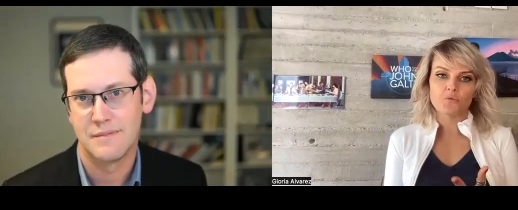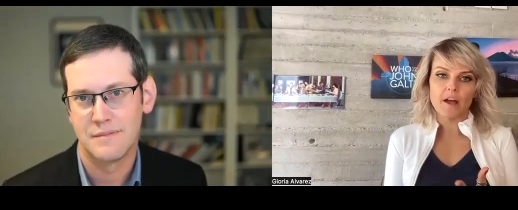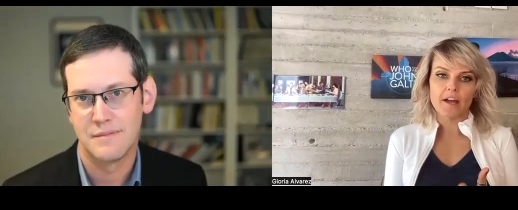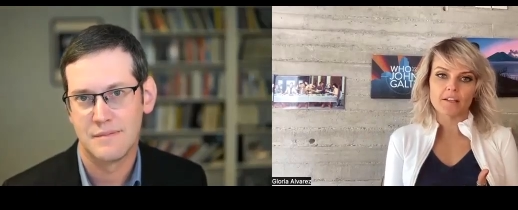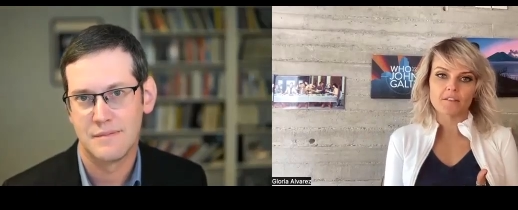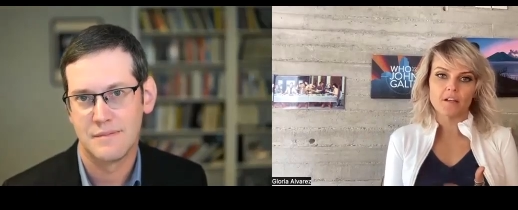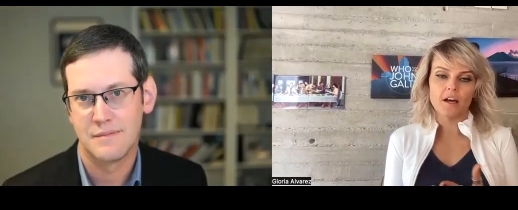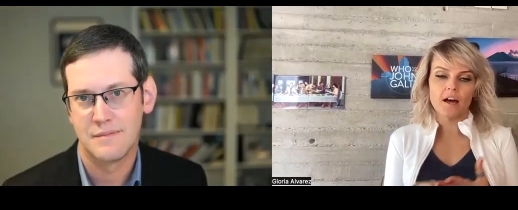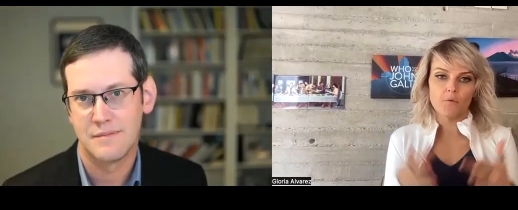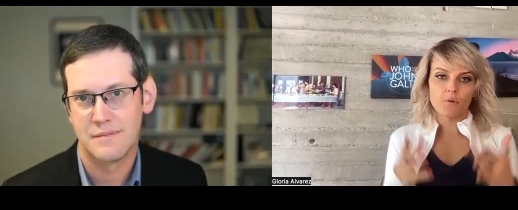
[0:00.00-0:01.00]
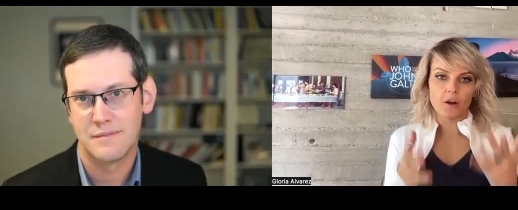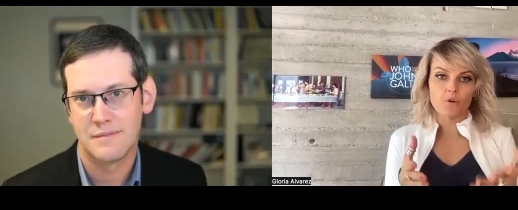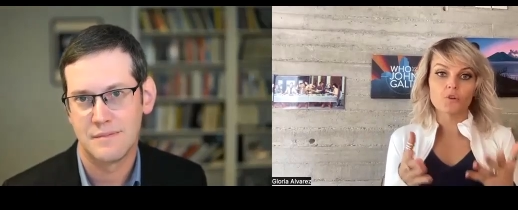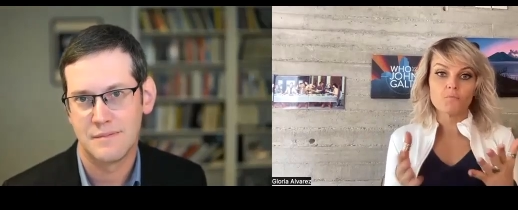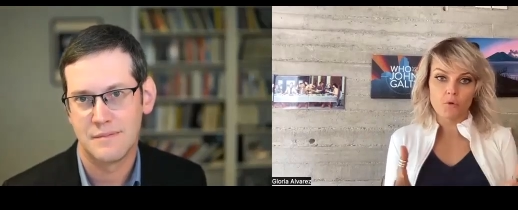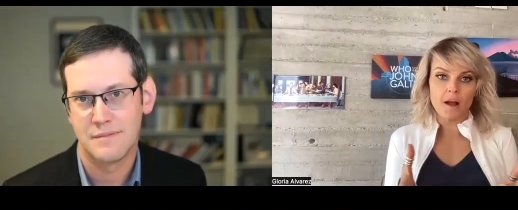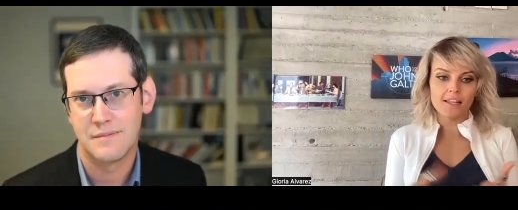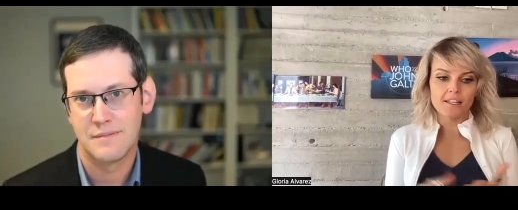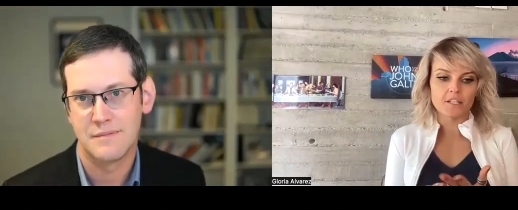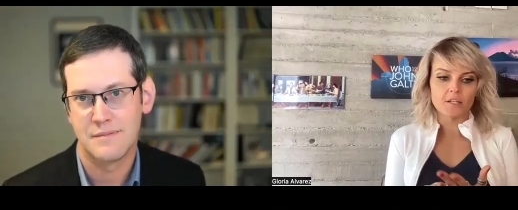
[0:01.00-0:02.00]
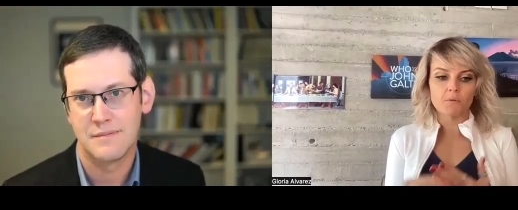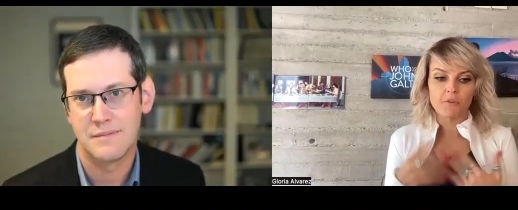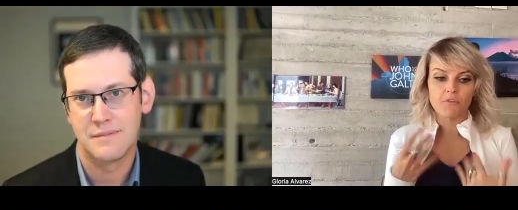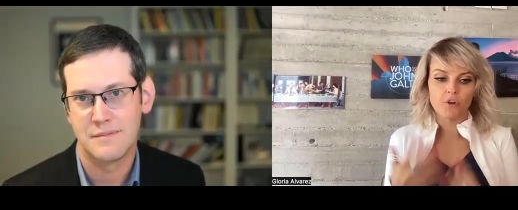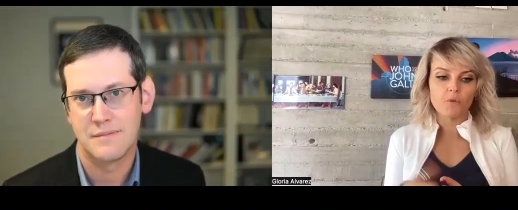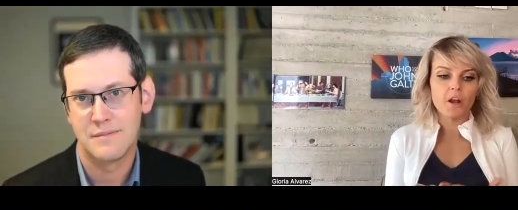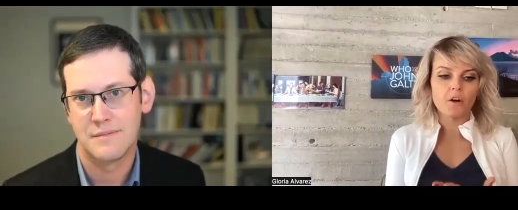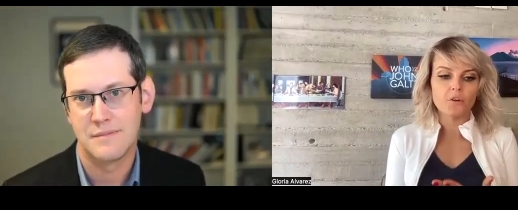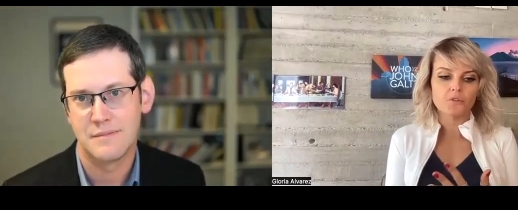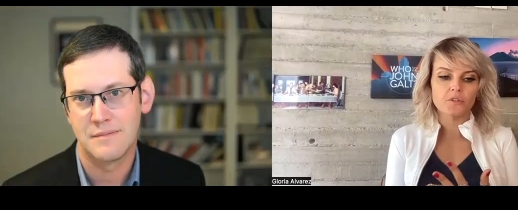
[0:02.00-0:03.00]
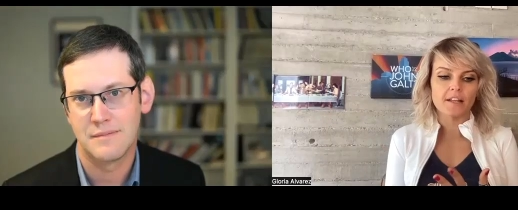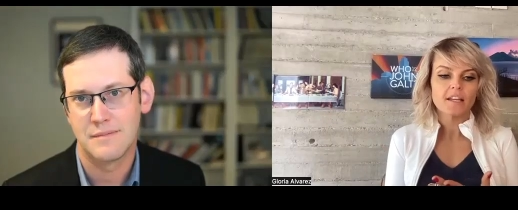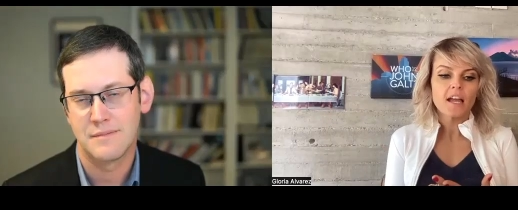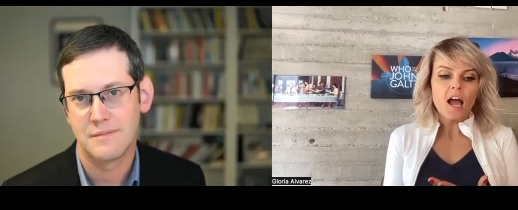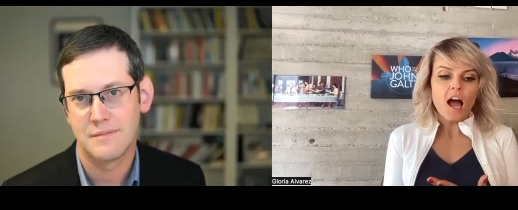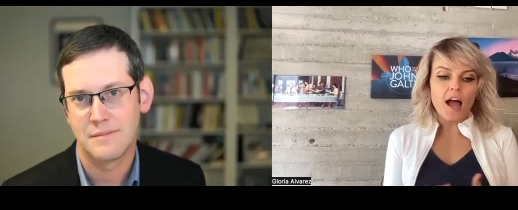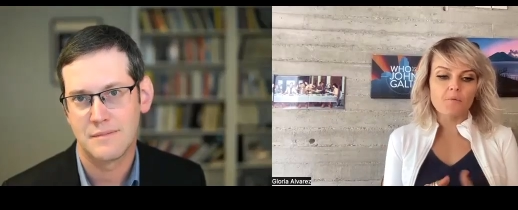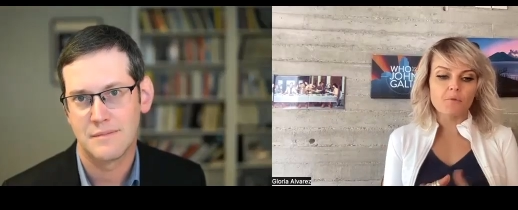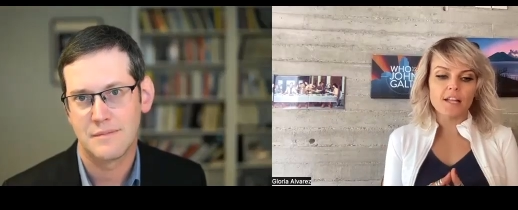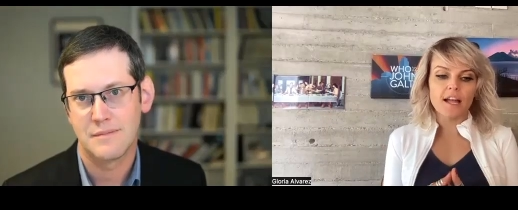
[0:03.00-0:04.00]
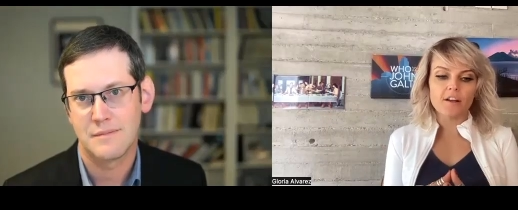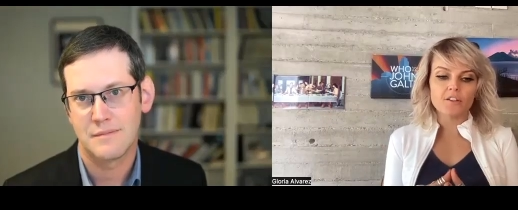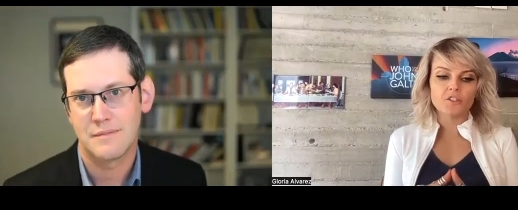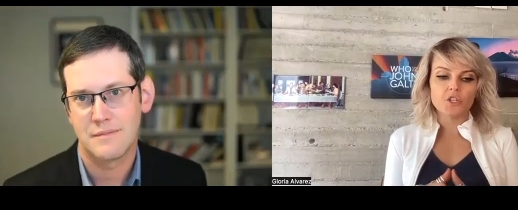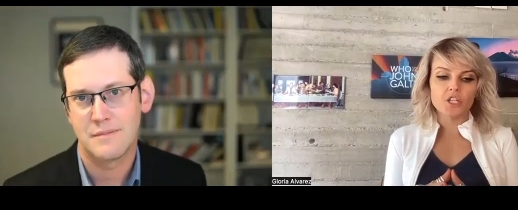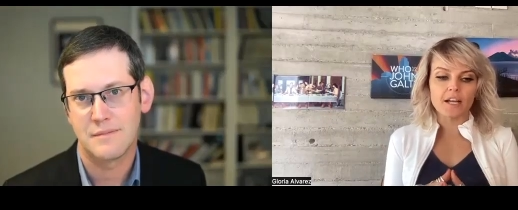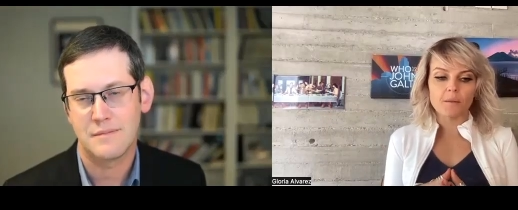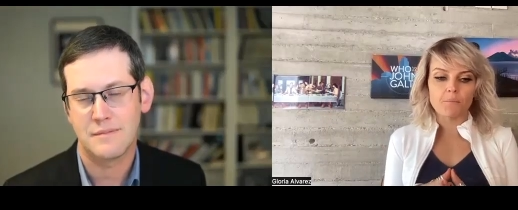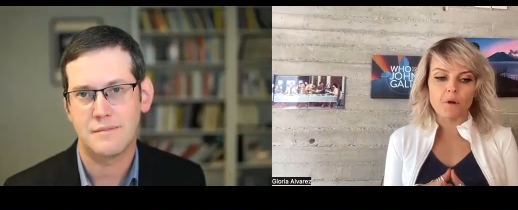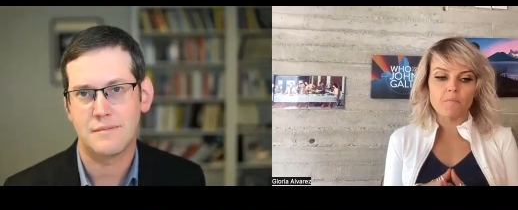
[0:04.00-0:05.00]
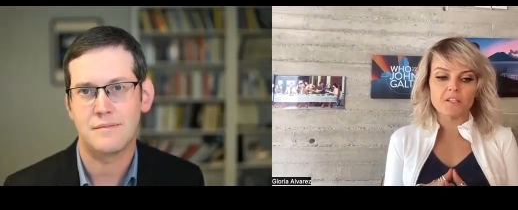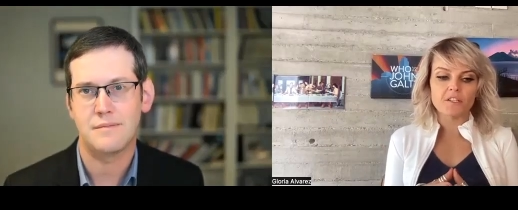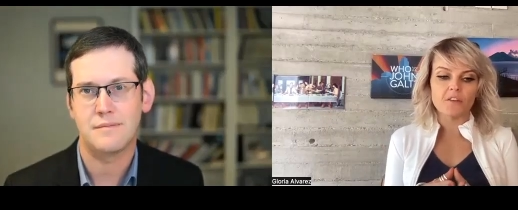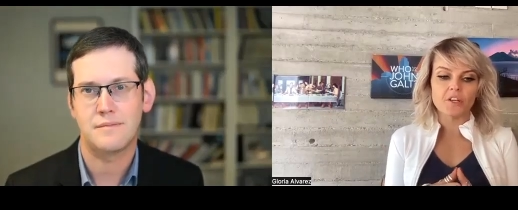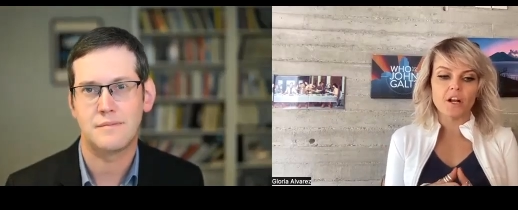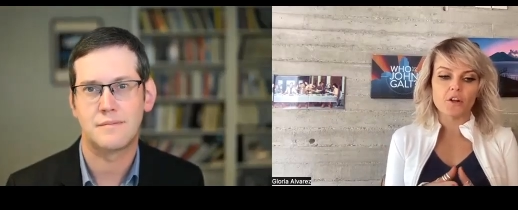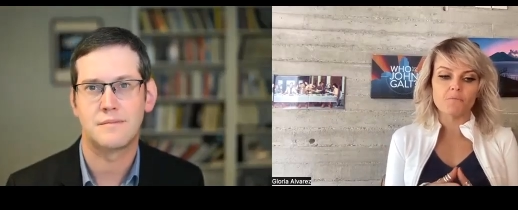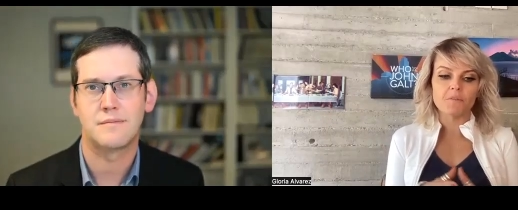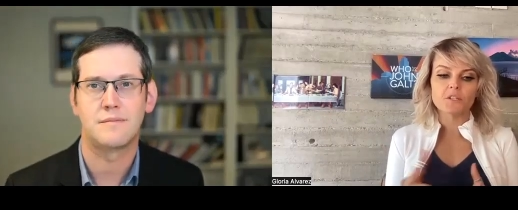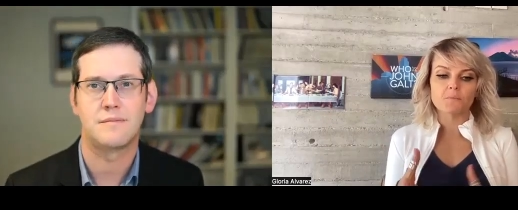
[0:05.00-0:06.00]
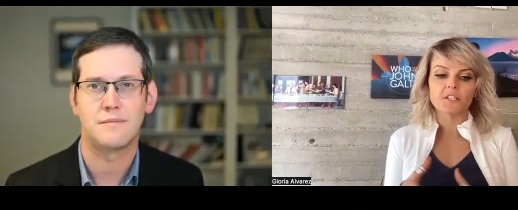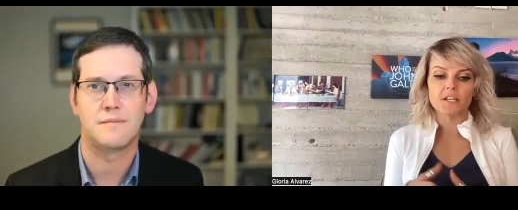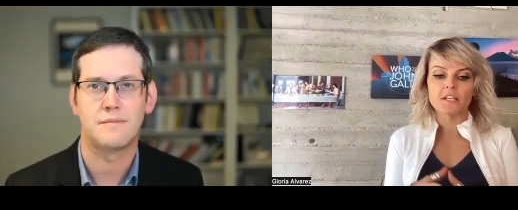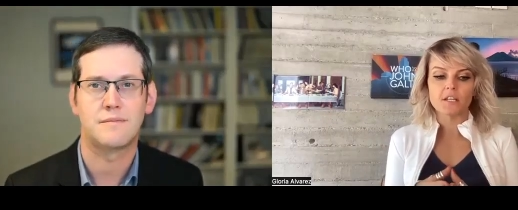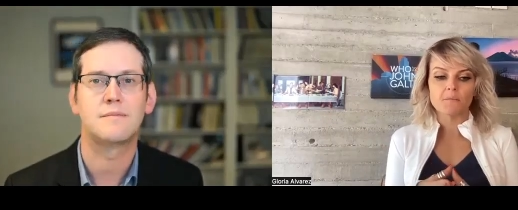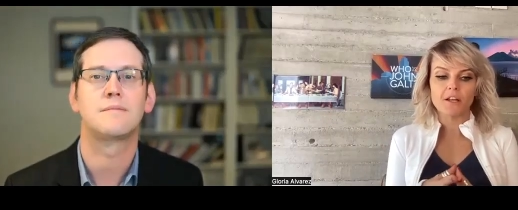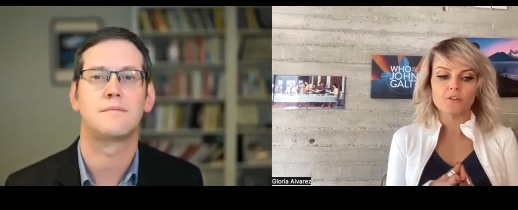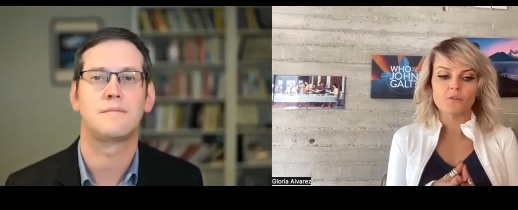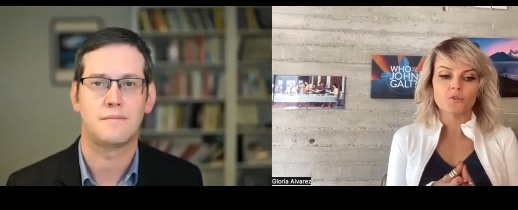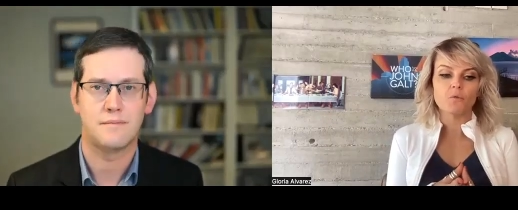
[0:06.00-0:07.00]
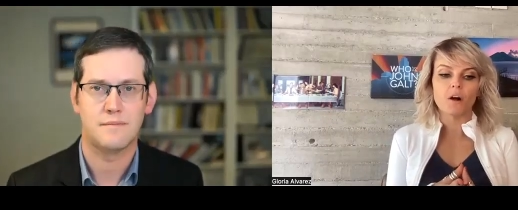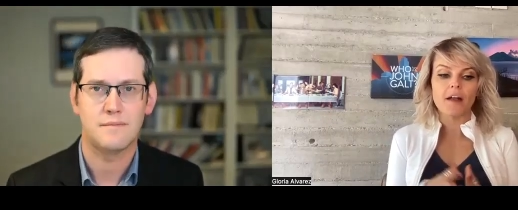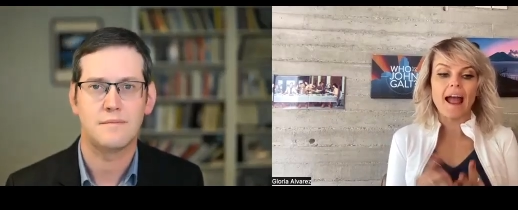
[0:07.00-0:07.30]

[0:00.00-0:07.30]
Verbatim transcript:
Speaker 1: rights uh, with a good morality. But before we go to that, I would like us to check the premises of the arguments presented by those who are